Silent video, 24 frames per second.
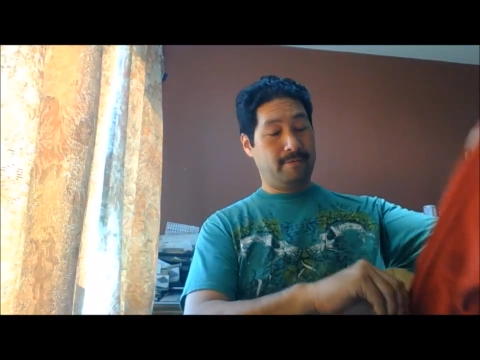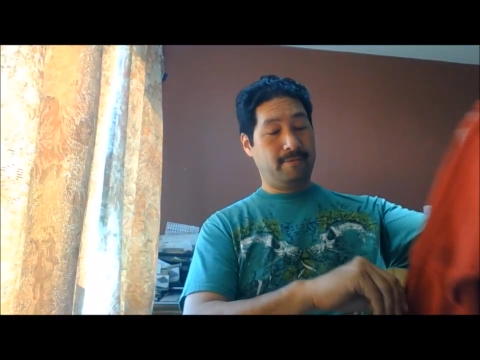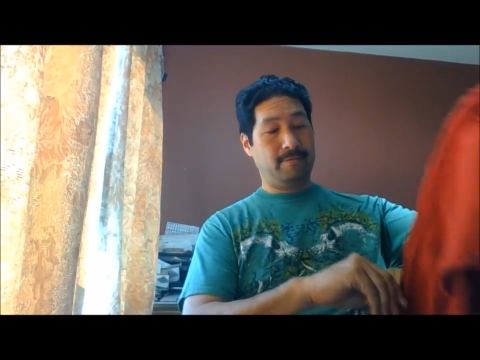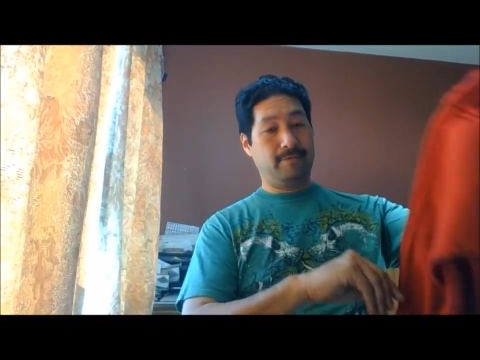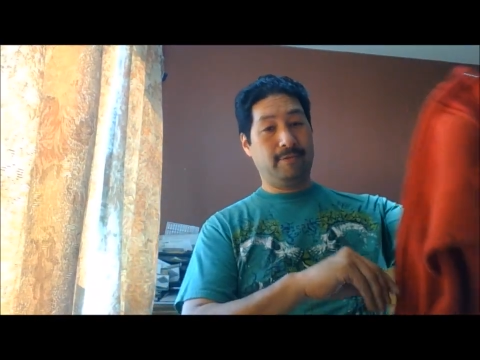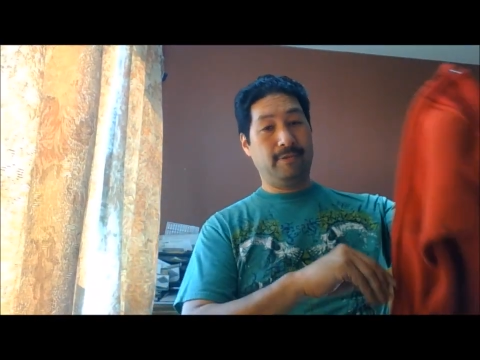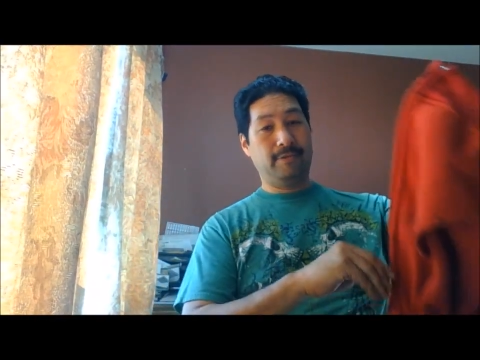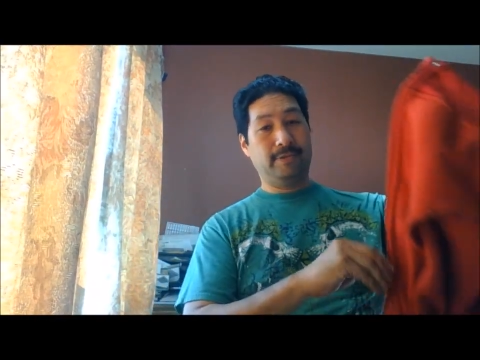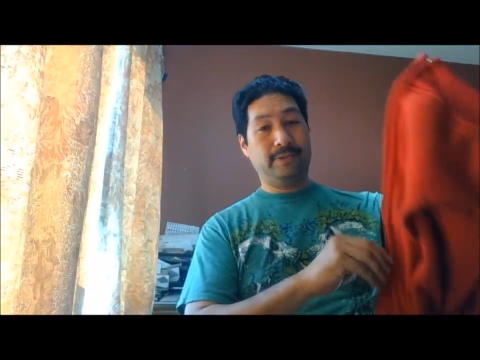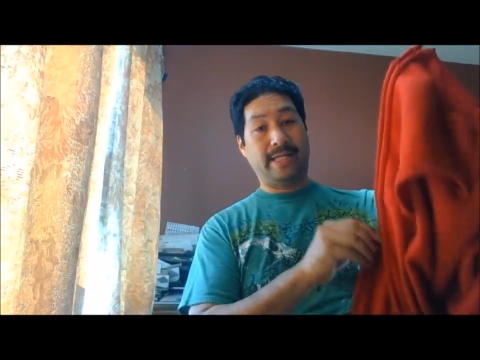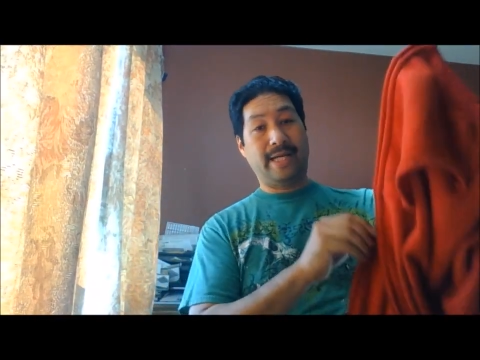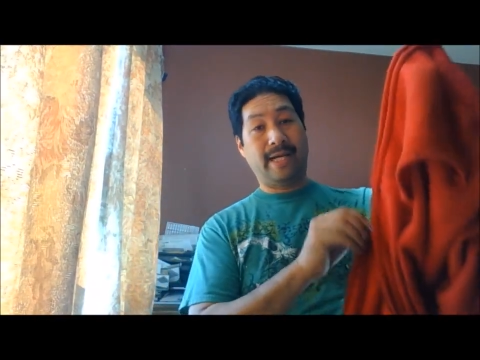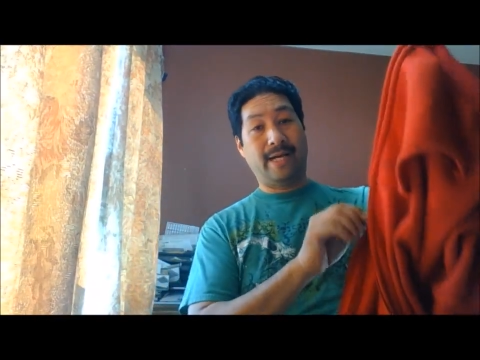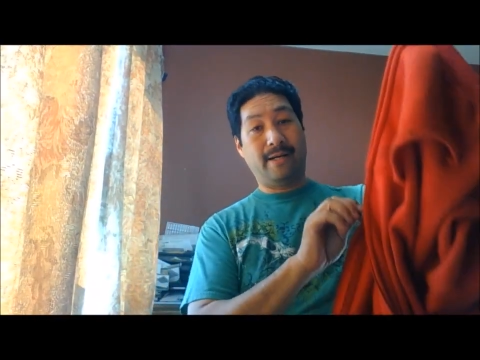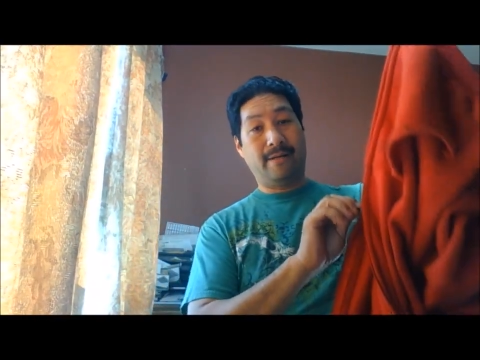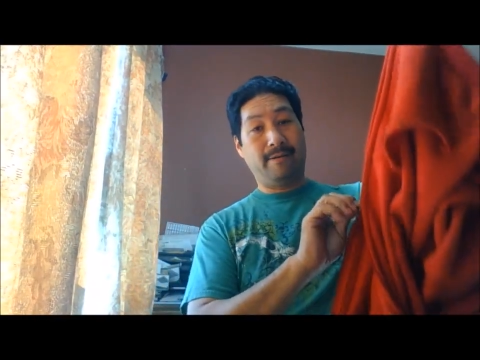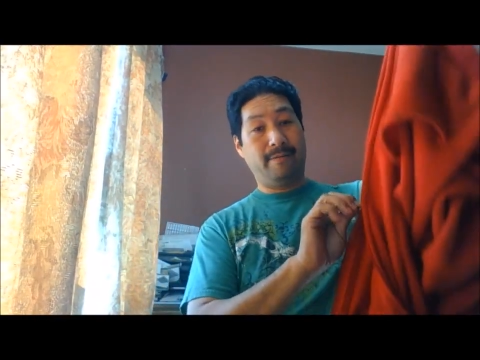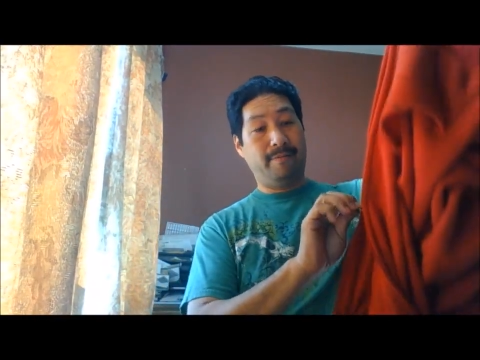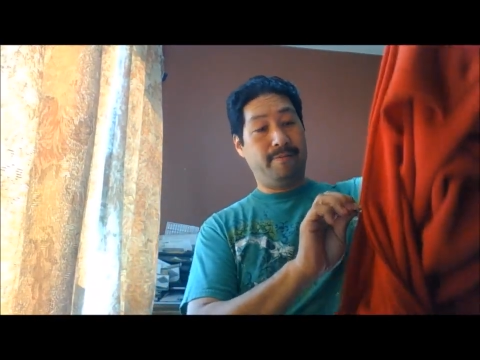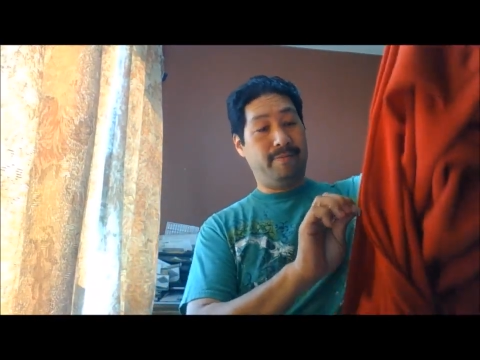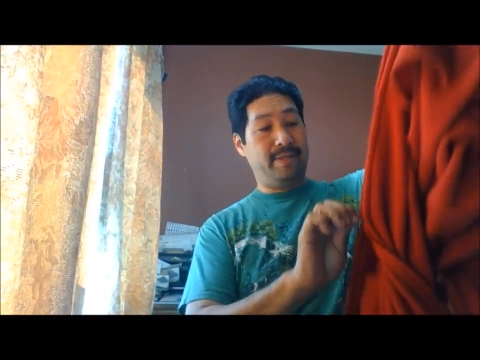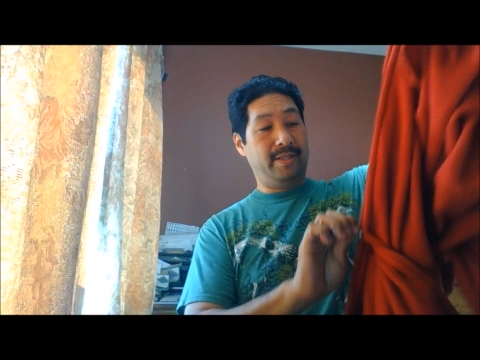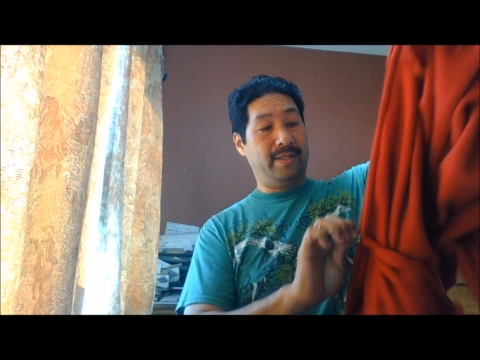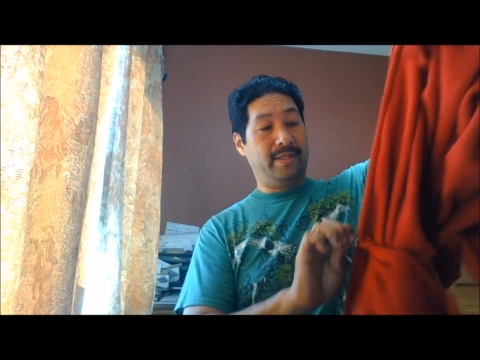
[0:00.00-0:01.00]
will now
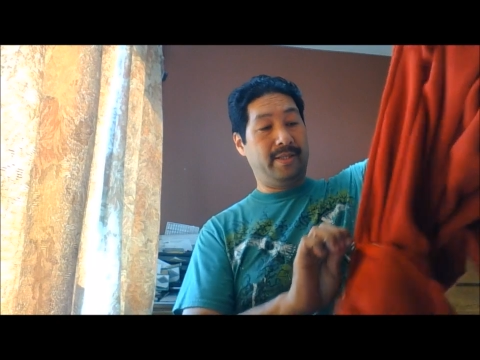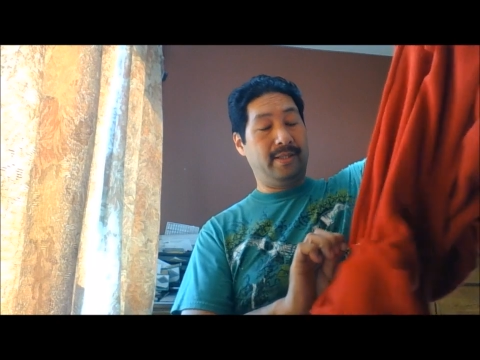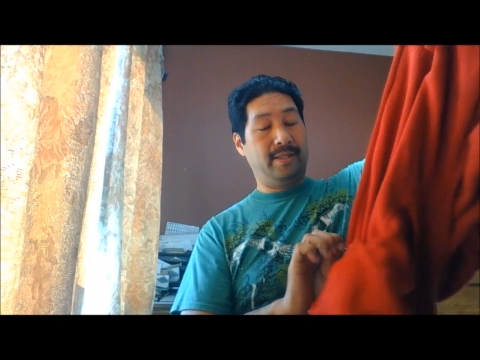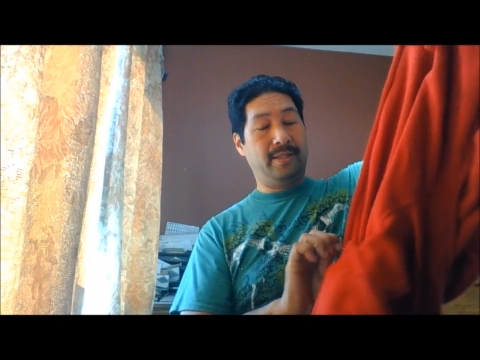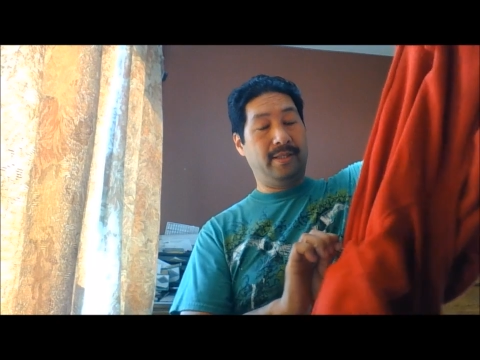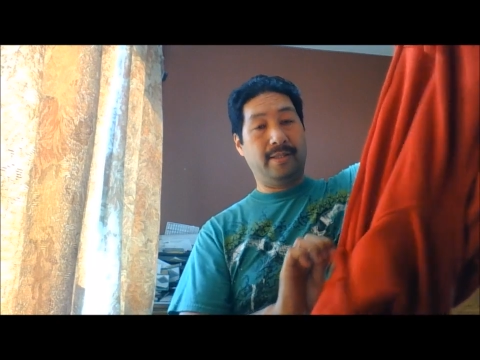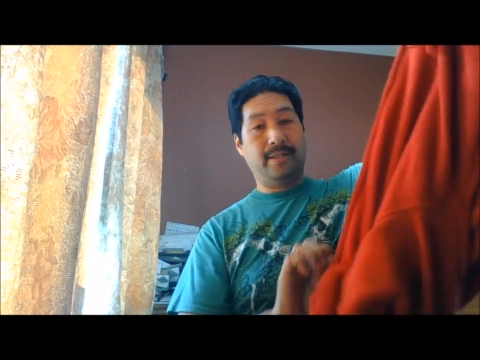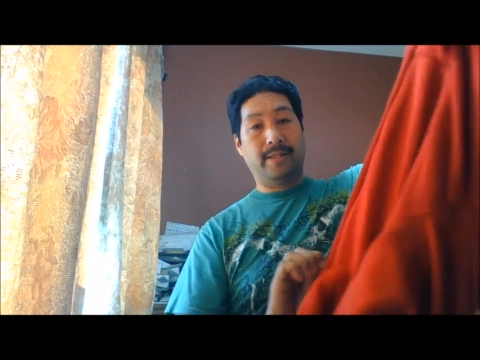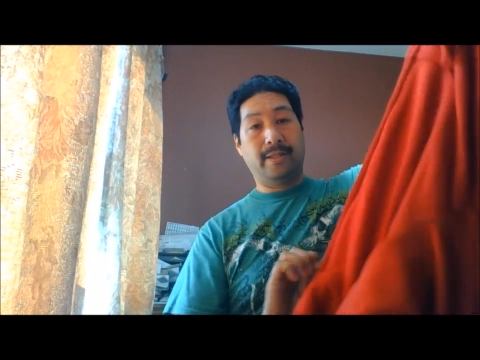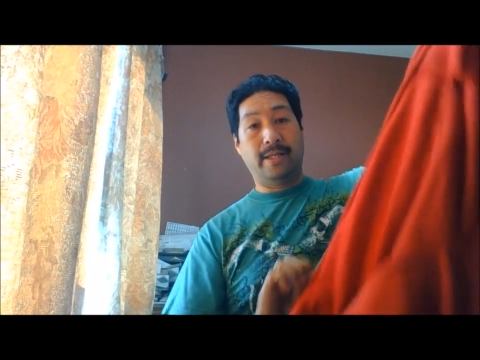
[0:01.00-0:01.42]
be